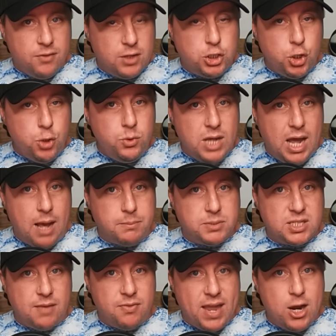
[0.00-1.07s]
The two
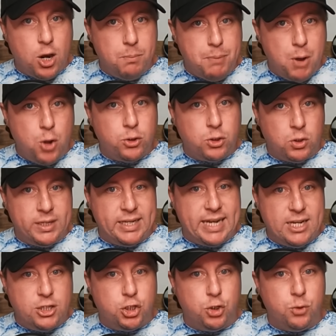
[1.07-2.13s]
dumps, they are both
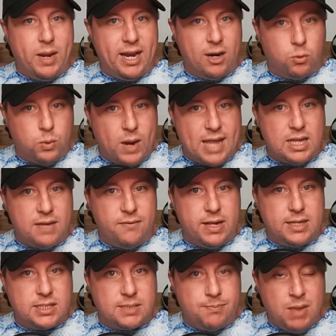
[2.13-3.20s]
clinging to
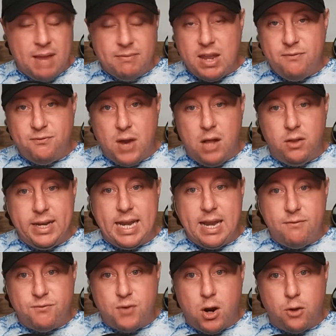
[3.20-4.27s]
irrelevance. They fall
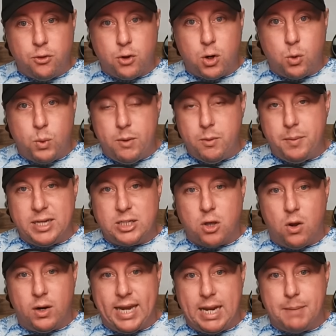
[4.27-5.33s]
any further, we will be
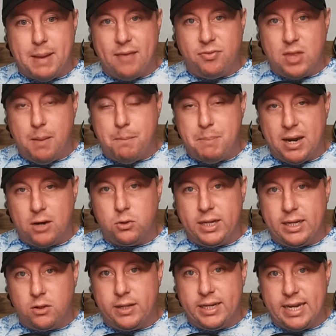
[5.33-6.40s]
talking about them
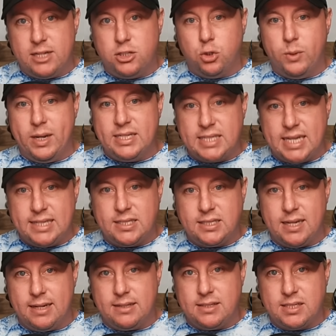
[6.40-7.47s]
barely clinging to
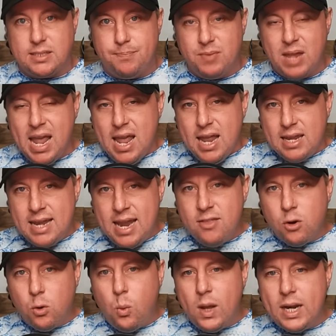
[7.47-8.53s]
existence.
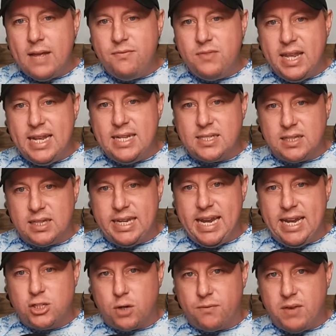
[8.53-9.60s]
Neither one of these
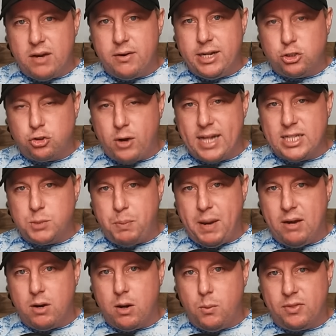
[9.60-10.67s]
leagues are very
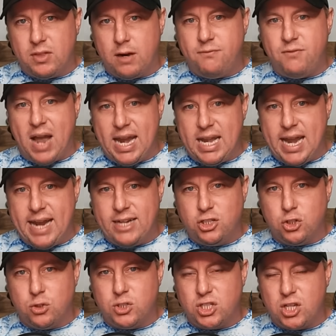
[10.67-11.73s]
transparent with their
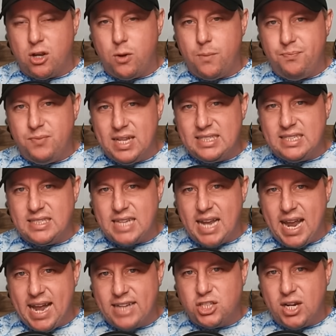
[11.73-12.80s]
financials, so this is
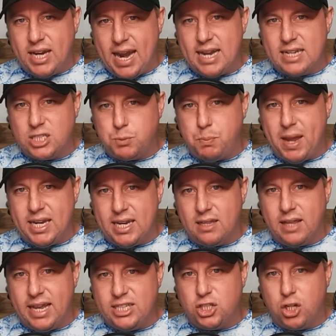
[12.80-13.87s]
educated
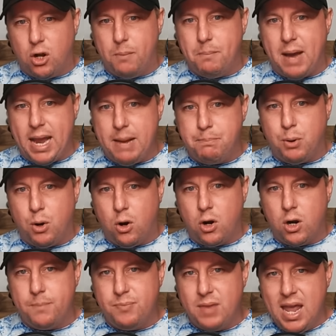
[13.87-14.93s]
speculation on my
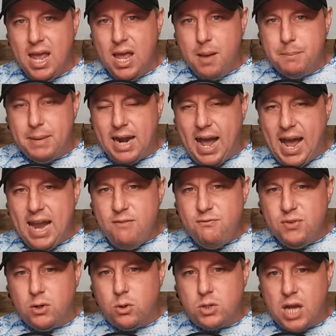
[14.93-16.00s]
part, but I
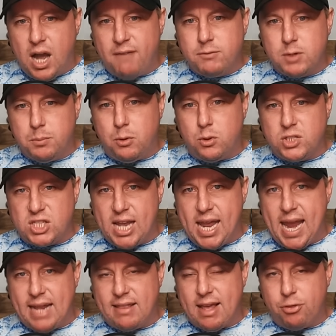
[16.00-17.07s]
feel comfortable
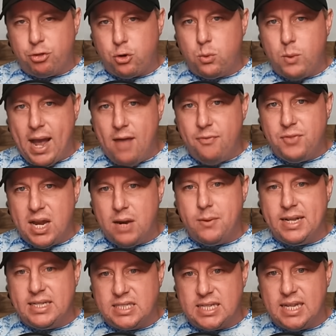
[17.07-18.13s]
saying that throughout
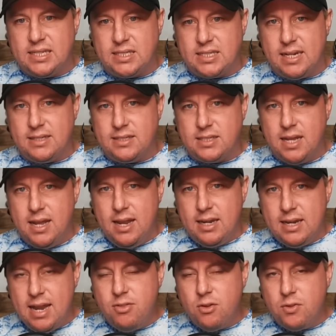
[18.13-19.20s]
their existence,
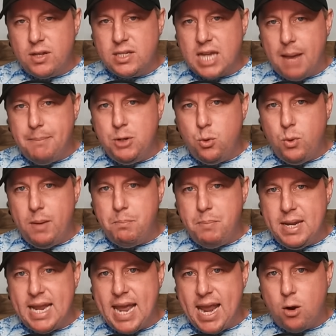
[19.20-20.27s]
neither the W N
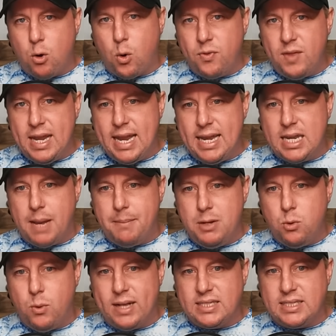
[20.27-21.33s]
B A or the N
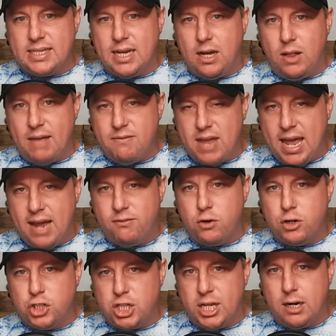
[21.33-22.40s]
W S L have
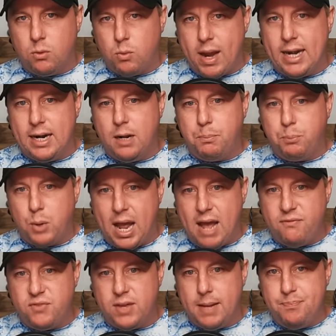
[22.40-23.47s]
ever generated a
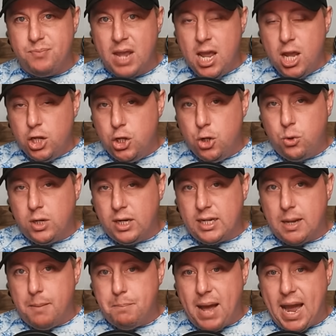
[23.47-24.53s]
profit. You
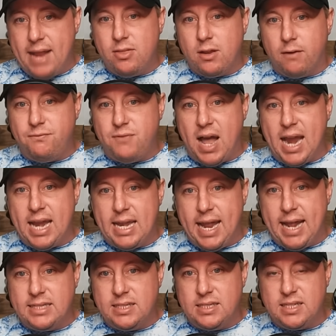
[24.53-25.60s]
could combine their
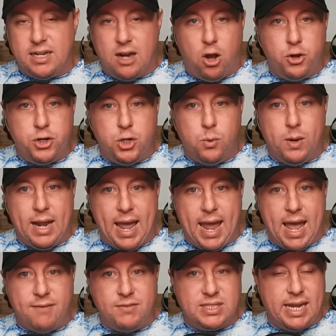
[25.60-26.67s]
finances and all you would
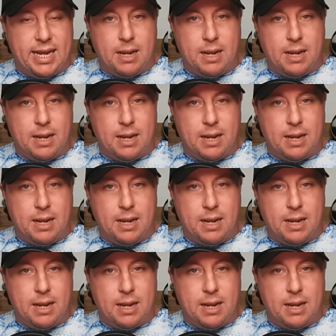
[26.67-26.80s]
have is